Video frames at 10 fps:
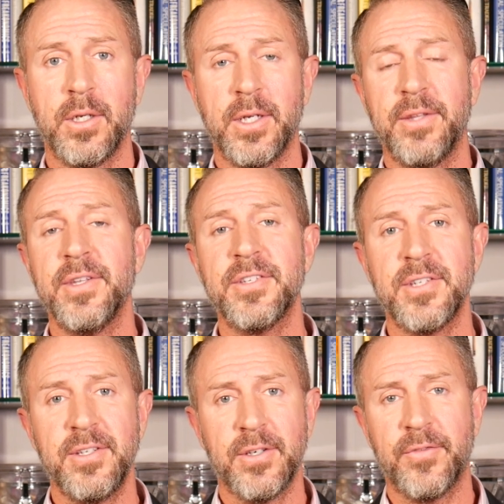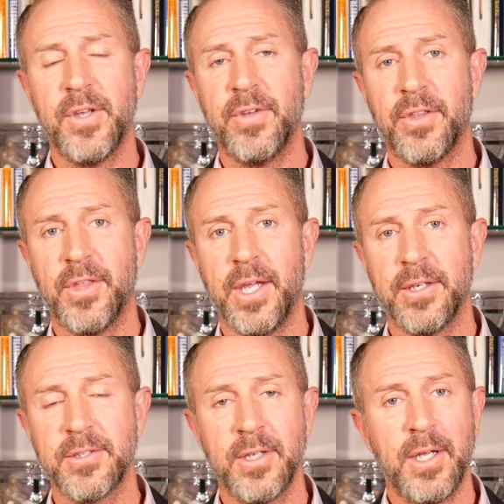In this season of giving
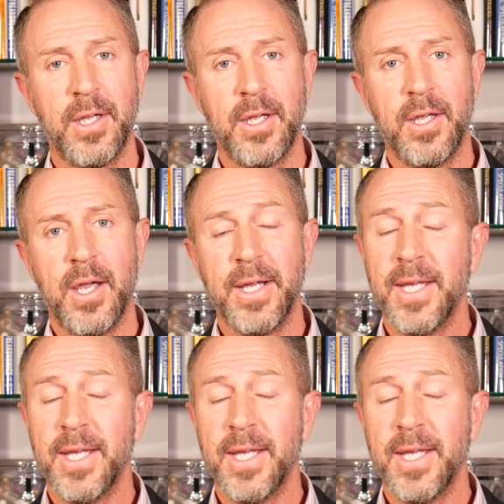thanks, I